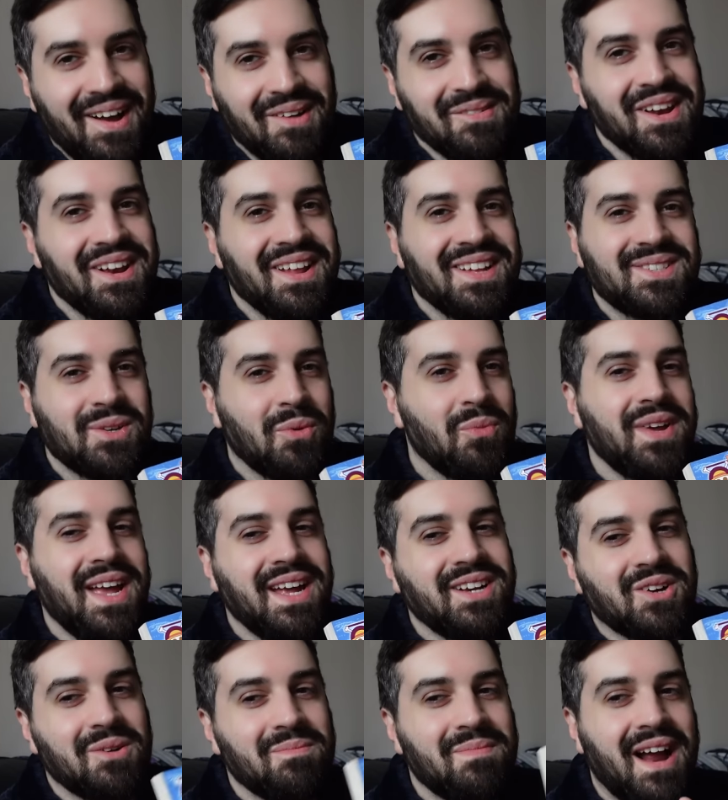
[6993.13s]
I mean, it's a
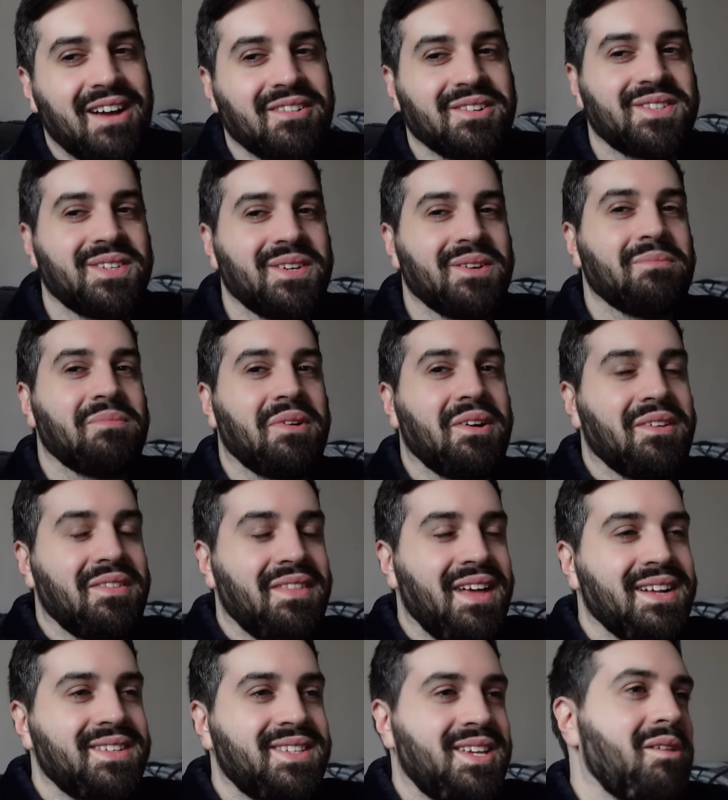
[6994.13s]
weird comparison, but
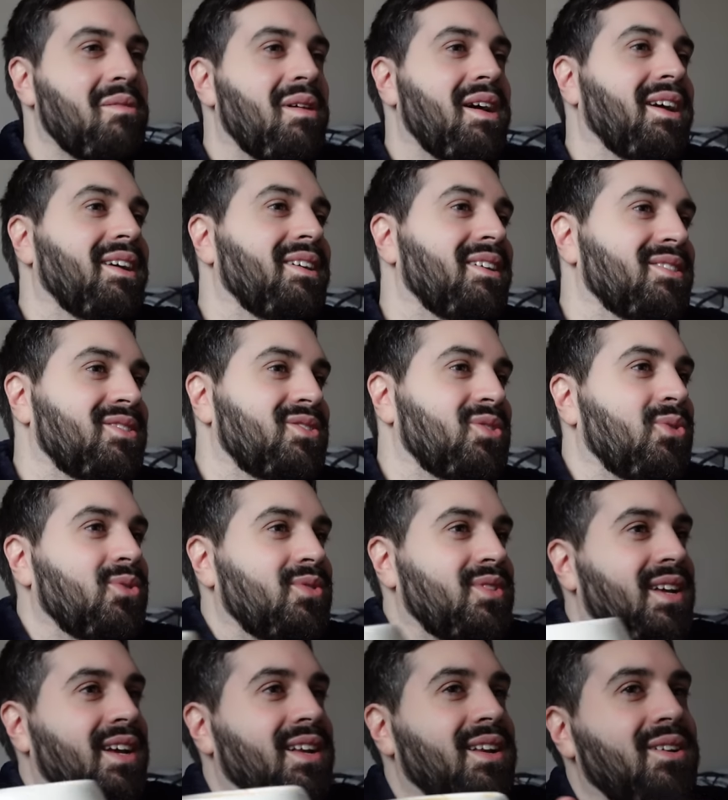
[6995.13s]
that's how I
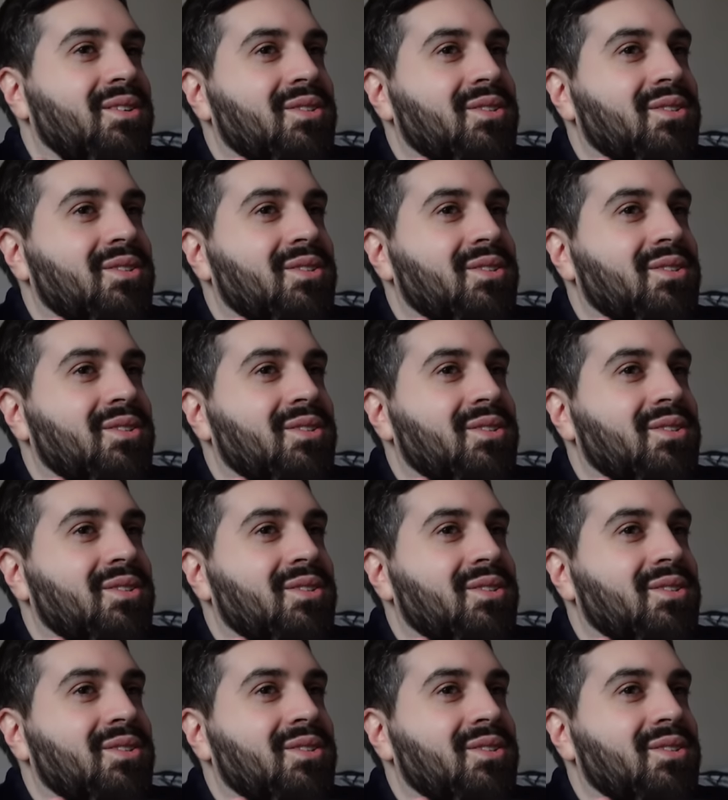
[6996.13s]
associate it,